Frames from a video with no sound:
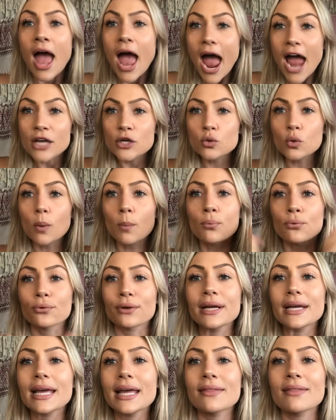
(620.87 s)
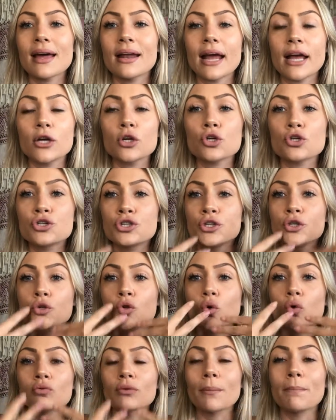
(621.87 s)
And you will bring in that energy.
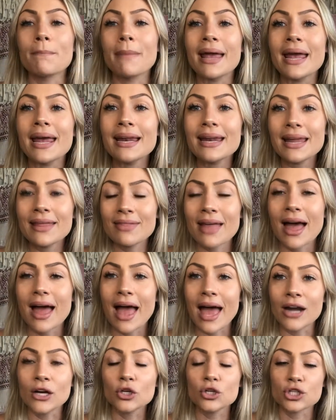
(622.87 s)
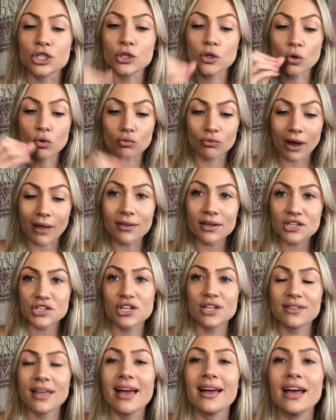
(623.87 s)
You'll remain in that energy. You'll relish
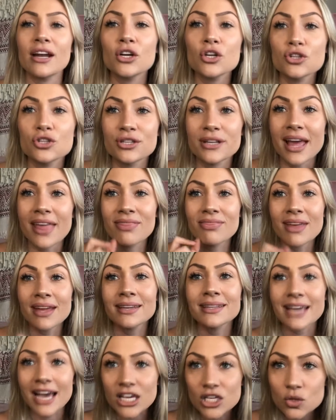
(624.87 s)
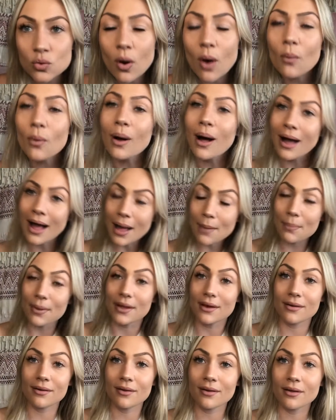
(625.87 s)
in that energy. And then guess what will happen?
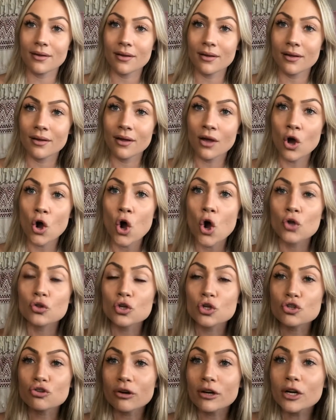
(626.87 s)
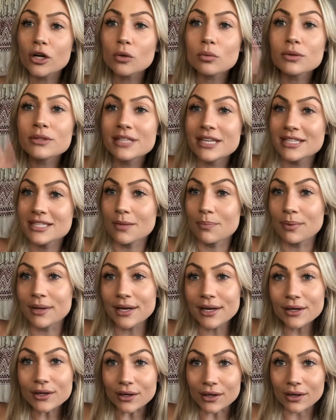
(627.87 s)
The trigger will
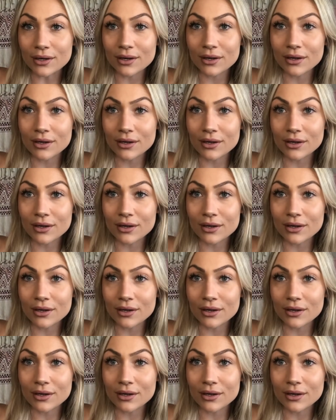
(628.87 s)
disappear.